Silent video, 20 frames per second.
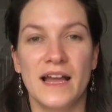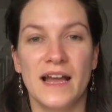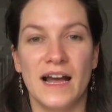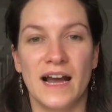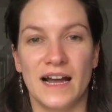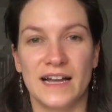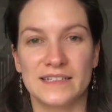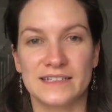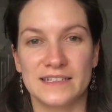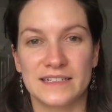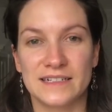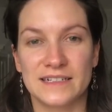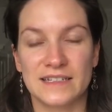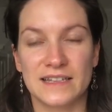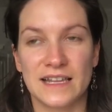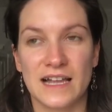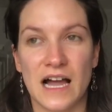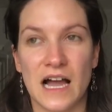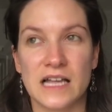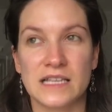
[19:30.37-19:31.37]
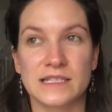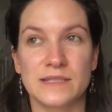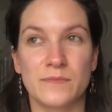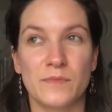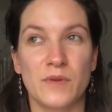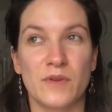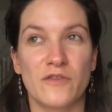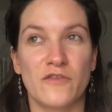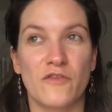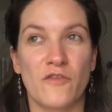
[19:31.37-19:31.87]
and a glass
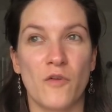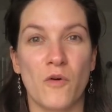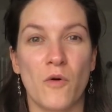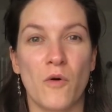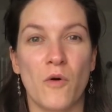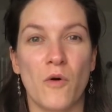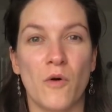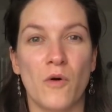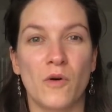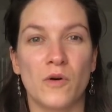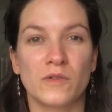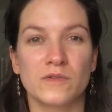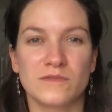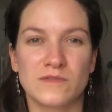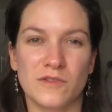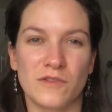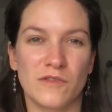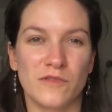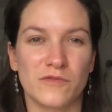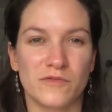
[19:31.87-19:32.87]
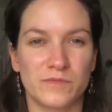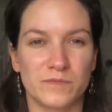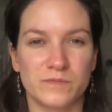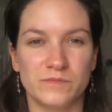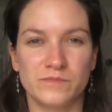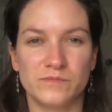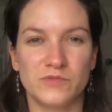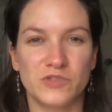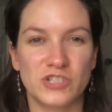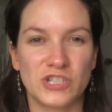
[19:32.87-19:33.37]
before sort of
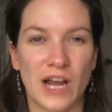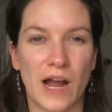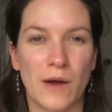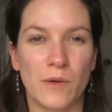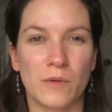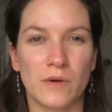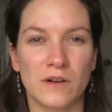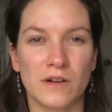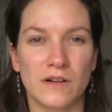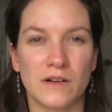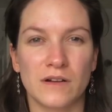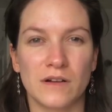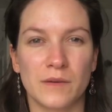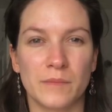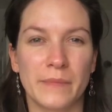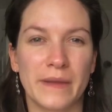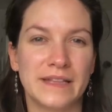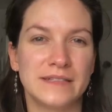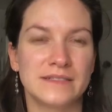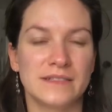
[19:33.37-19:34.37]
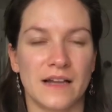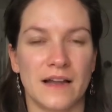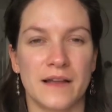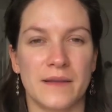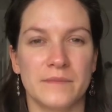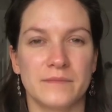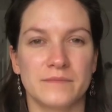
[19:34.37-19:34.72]
shower, bedtime.